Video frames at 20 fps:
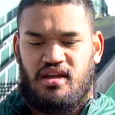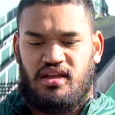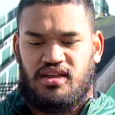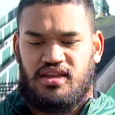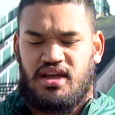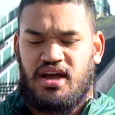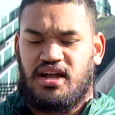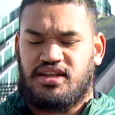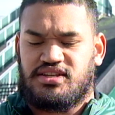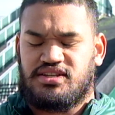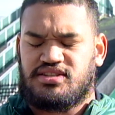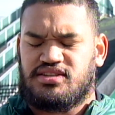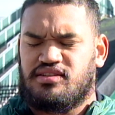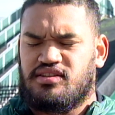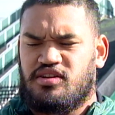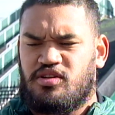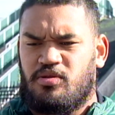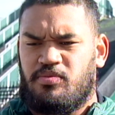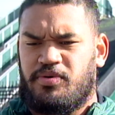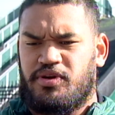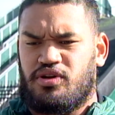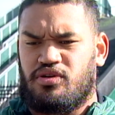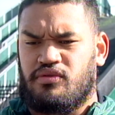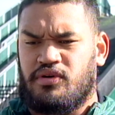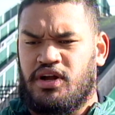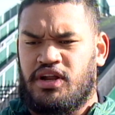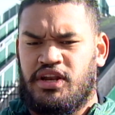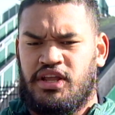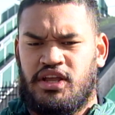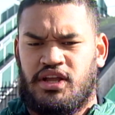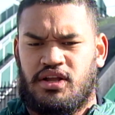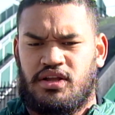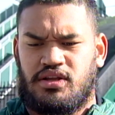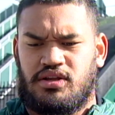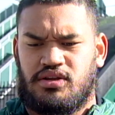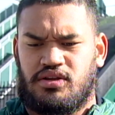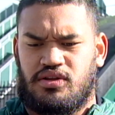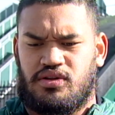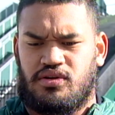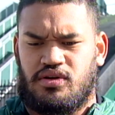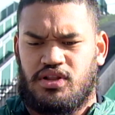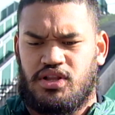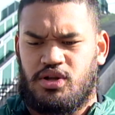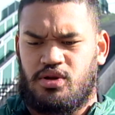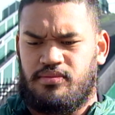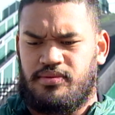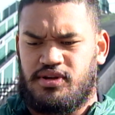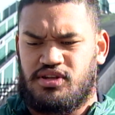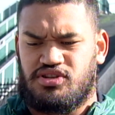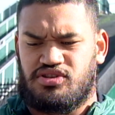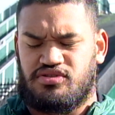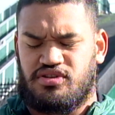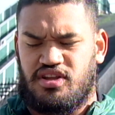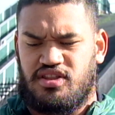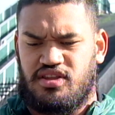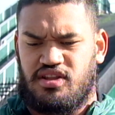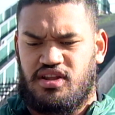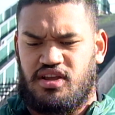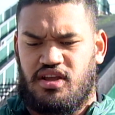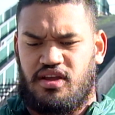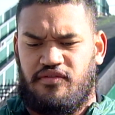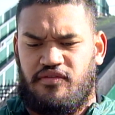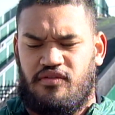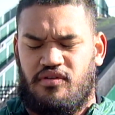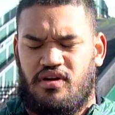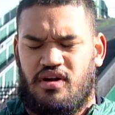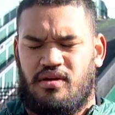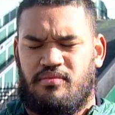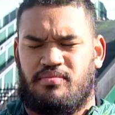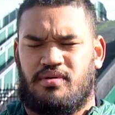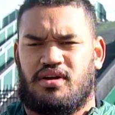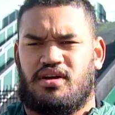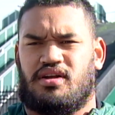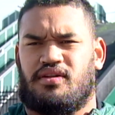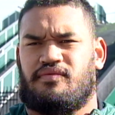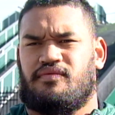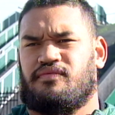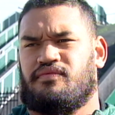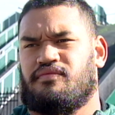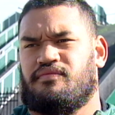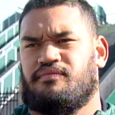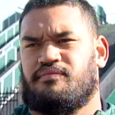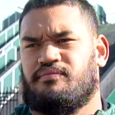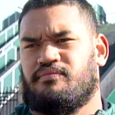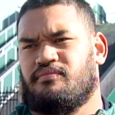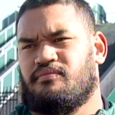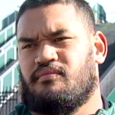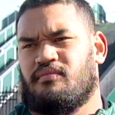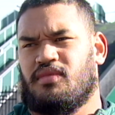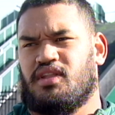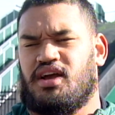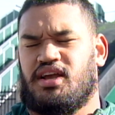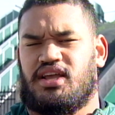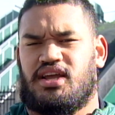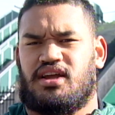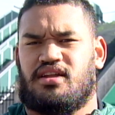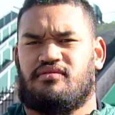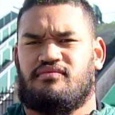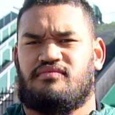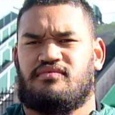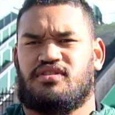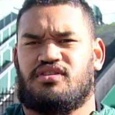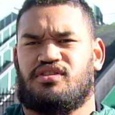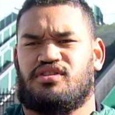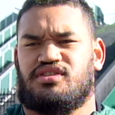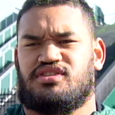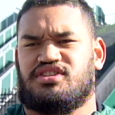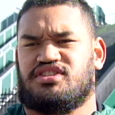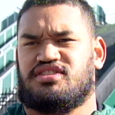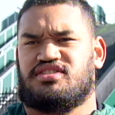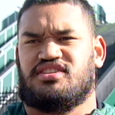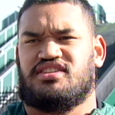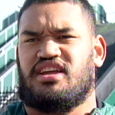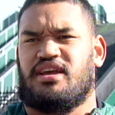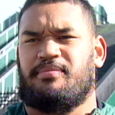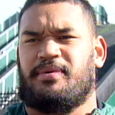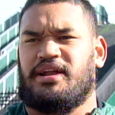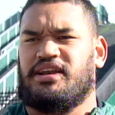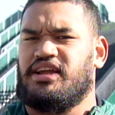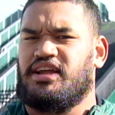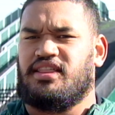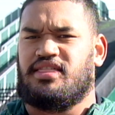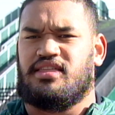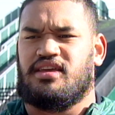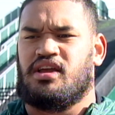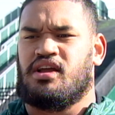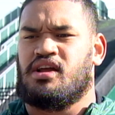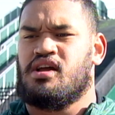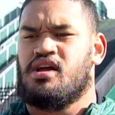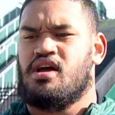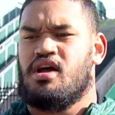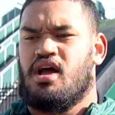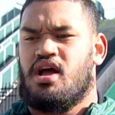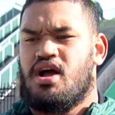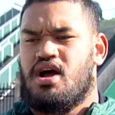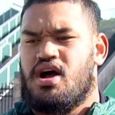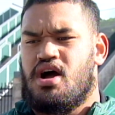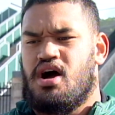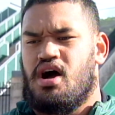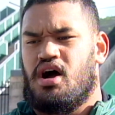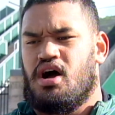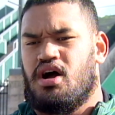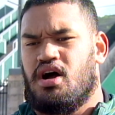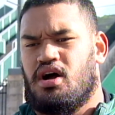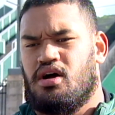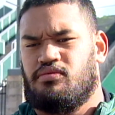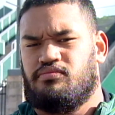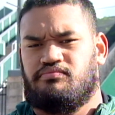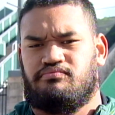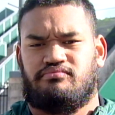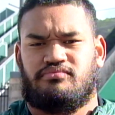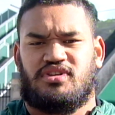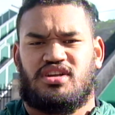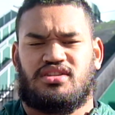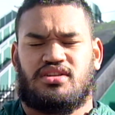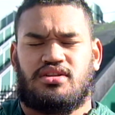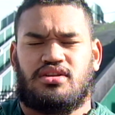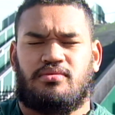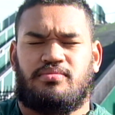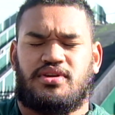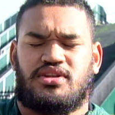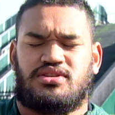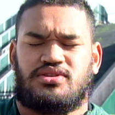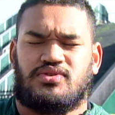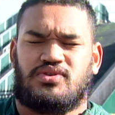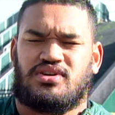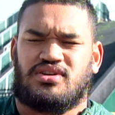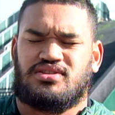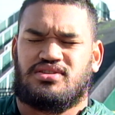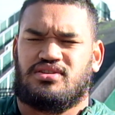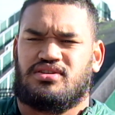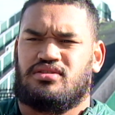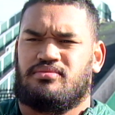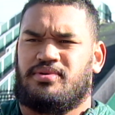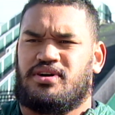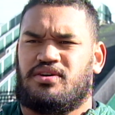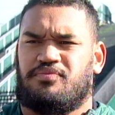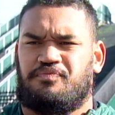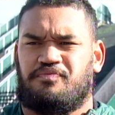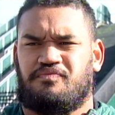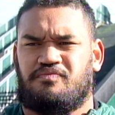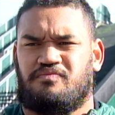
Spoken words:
Yeah, just a little bit of running, you know, a little bit of strengthening it for it. But again, you know, just a day by day thing. Nothing to be too concerned about.